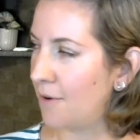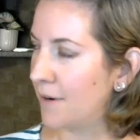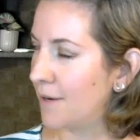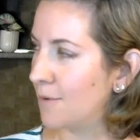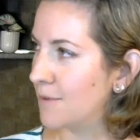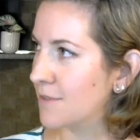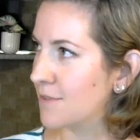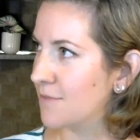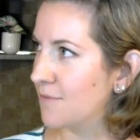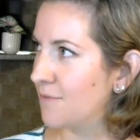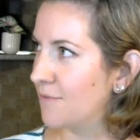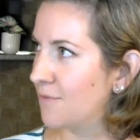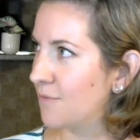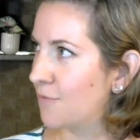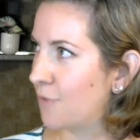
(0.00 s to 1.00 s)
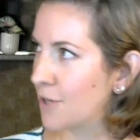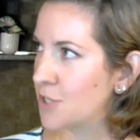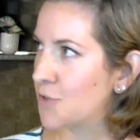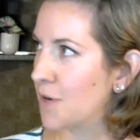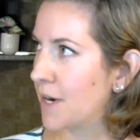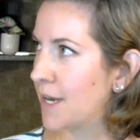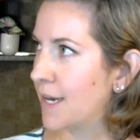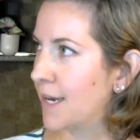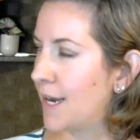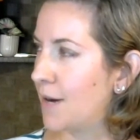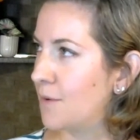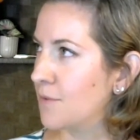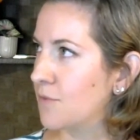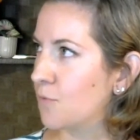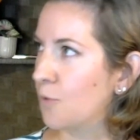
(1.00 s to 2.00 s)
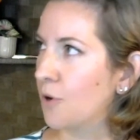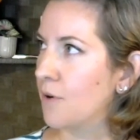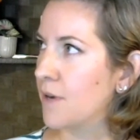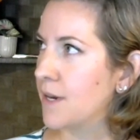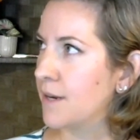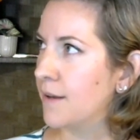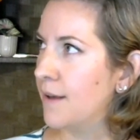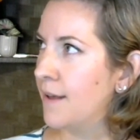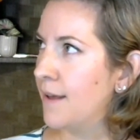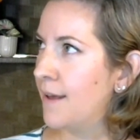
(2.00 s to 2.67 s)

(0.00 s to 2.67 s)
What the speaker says: And it was frustrating and I was worried.